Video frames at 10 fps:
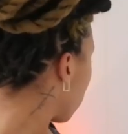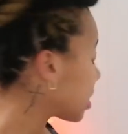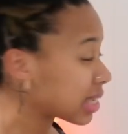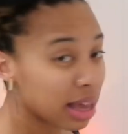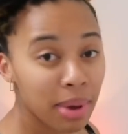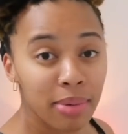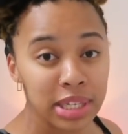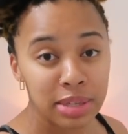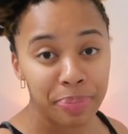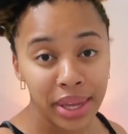Most of the time, I
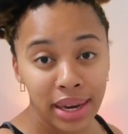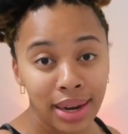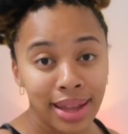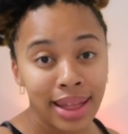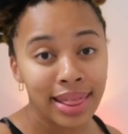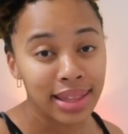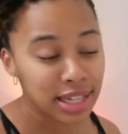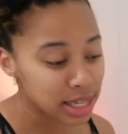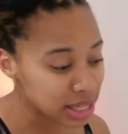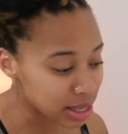would spend
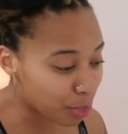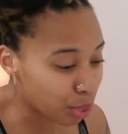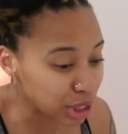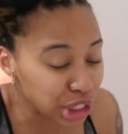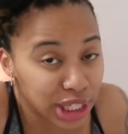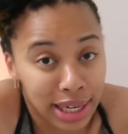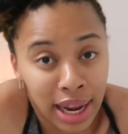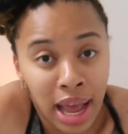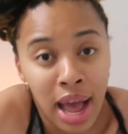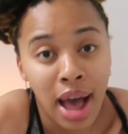this
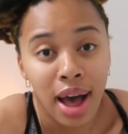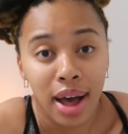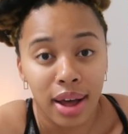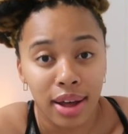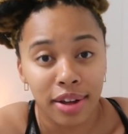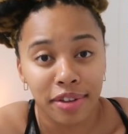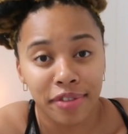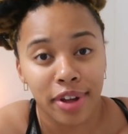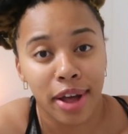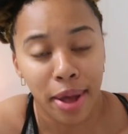portion of